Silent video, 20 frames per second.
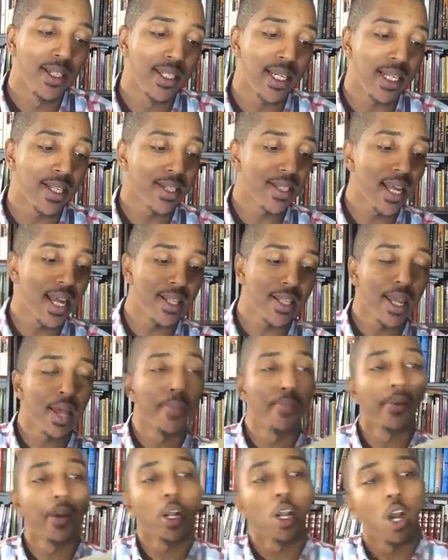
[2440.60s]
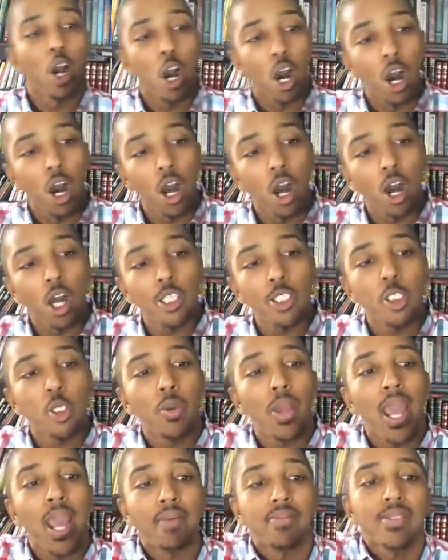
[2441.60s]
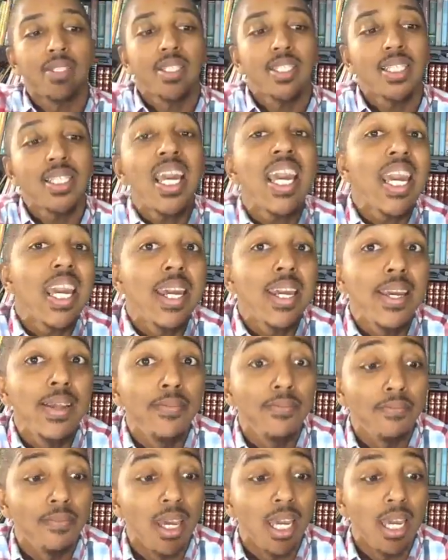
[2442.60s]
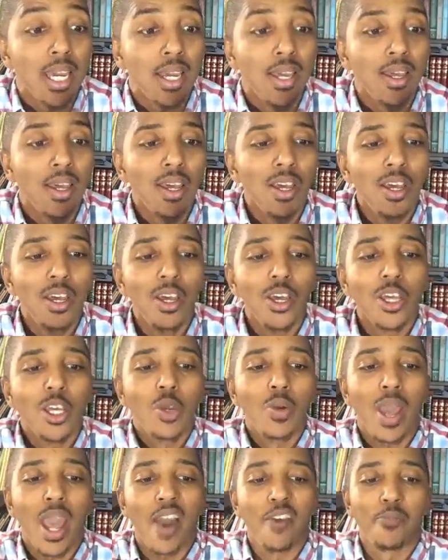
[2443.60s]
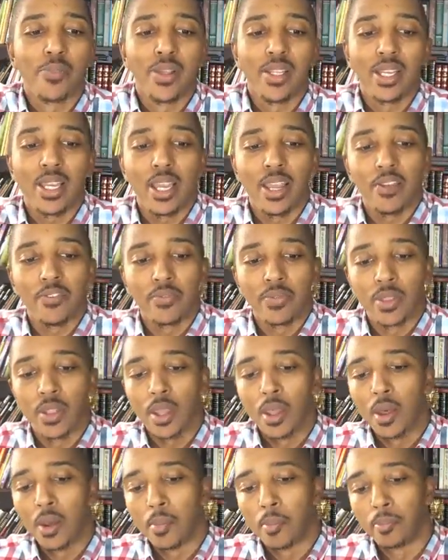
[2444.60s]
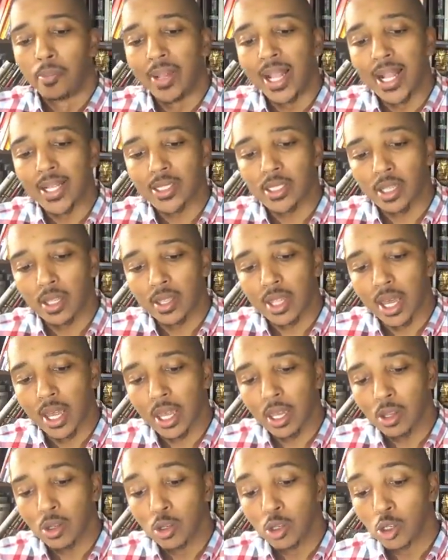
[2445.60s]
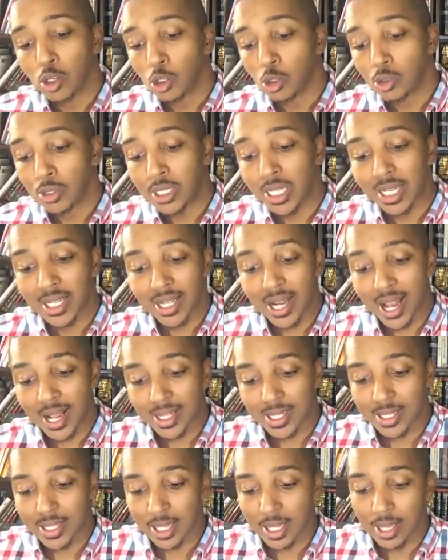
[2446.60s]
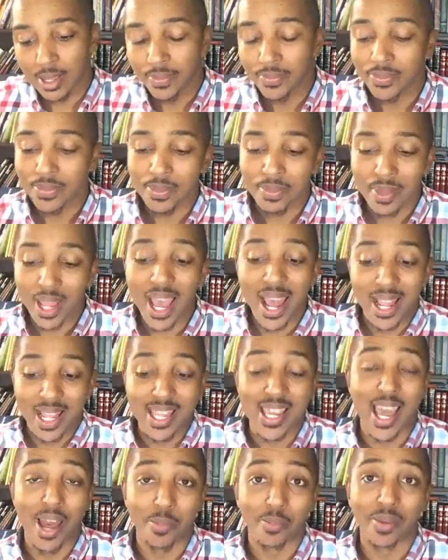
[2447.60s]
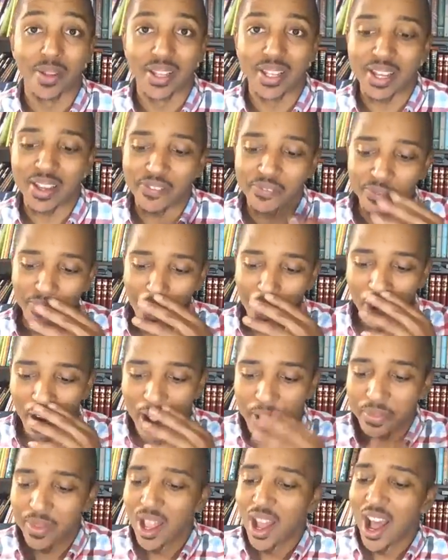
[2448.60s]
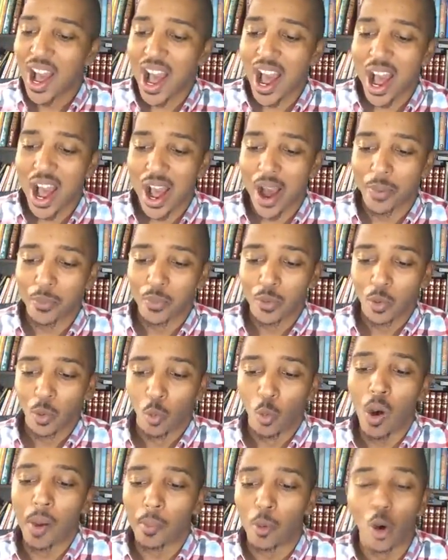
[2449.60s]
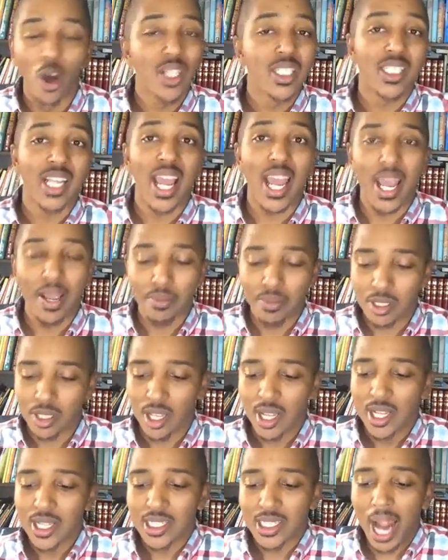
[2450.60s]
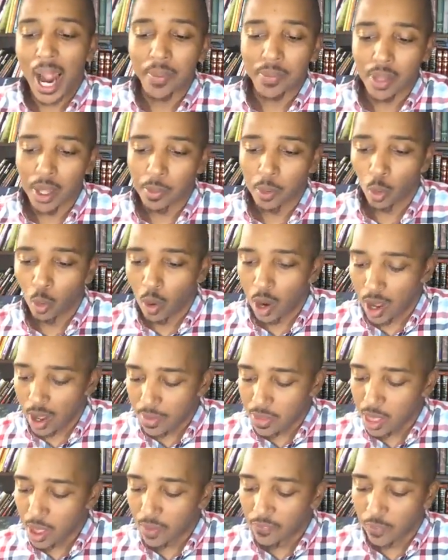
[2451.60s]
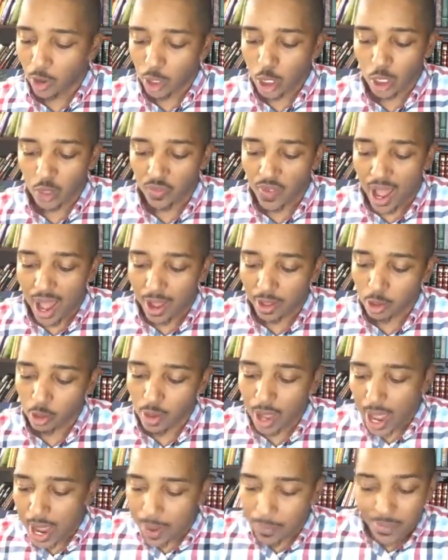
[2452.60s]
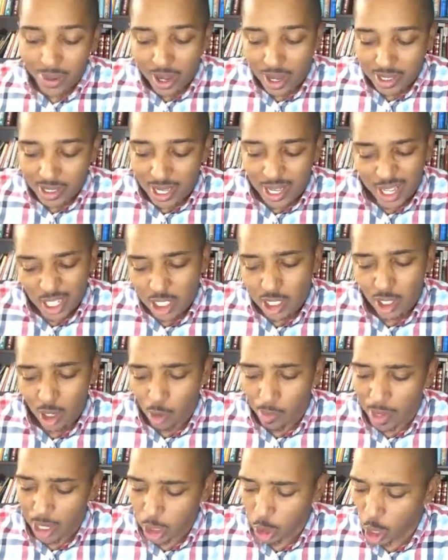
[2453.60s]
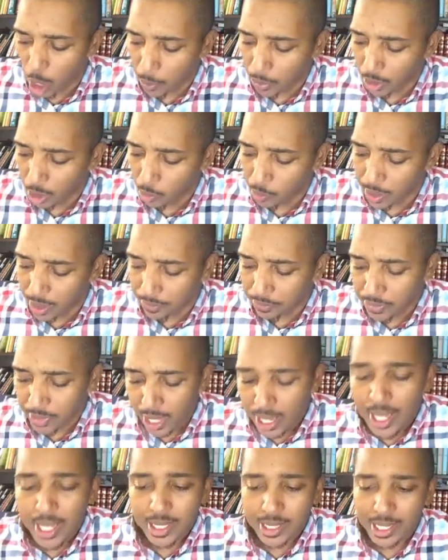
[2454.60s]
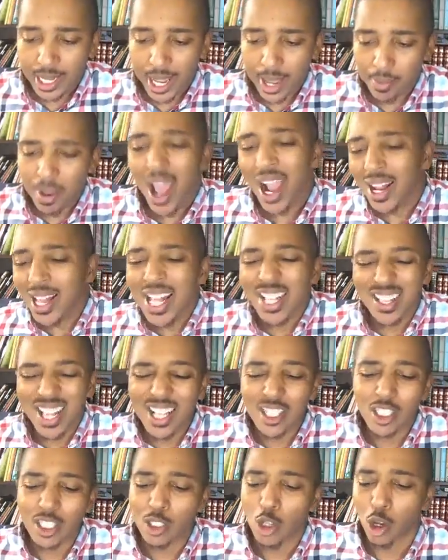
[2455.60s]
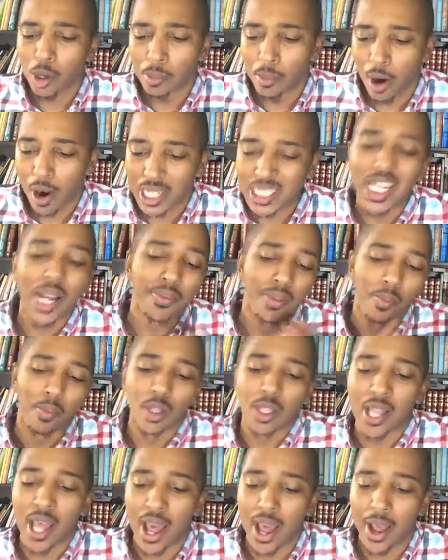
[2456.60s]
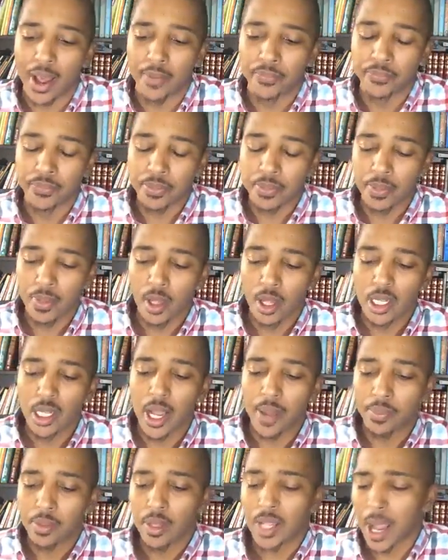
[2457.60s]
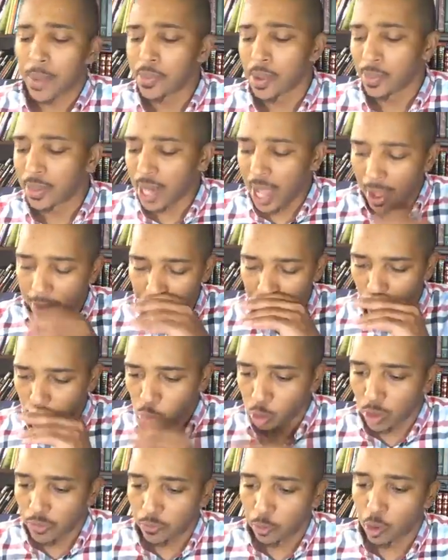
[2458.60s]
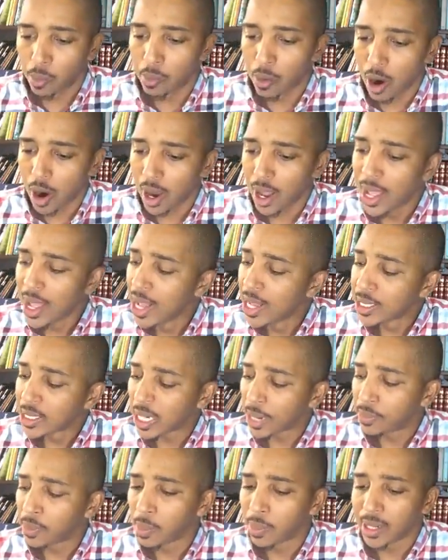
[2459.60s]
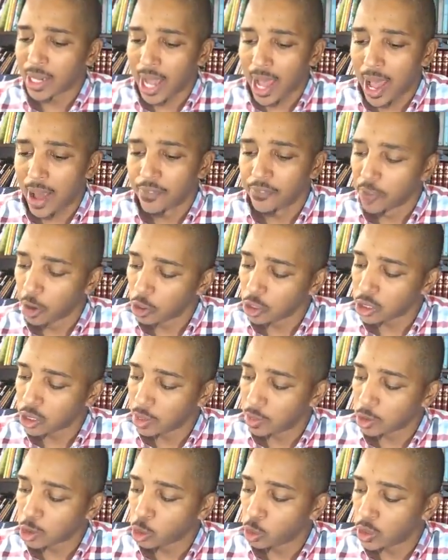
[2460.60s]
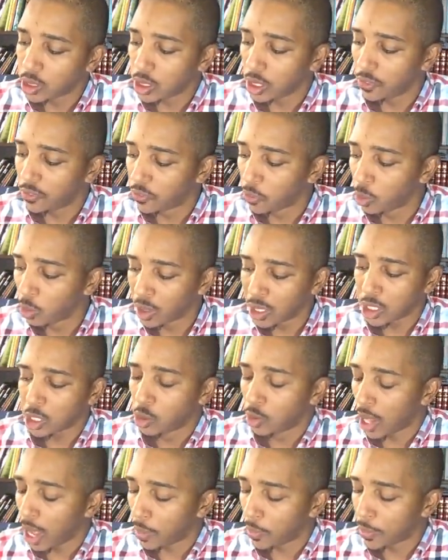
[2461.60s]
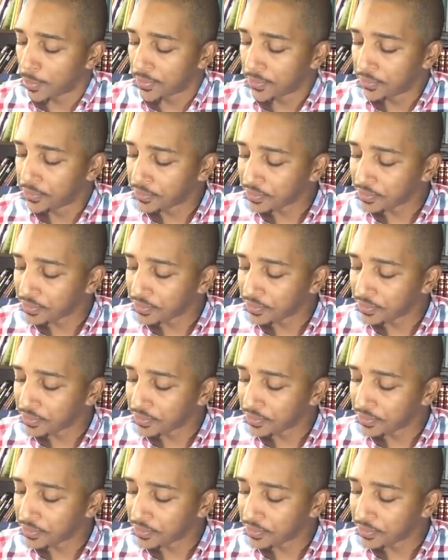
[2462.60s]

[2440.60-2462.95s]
Jesus said to him, Because you have seen me, you have believed. Blessed are they who did not see and yet believe. All right. Um, one more, James chapter number 1, verses 5 through 8, because now this is going to mess you up a little bit. James, right, let's just go to Mark, chapter number 9, chap, chapter number 9, verse 24. Mark, chapter number 9, verse number 24. Let's do that one.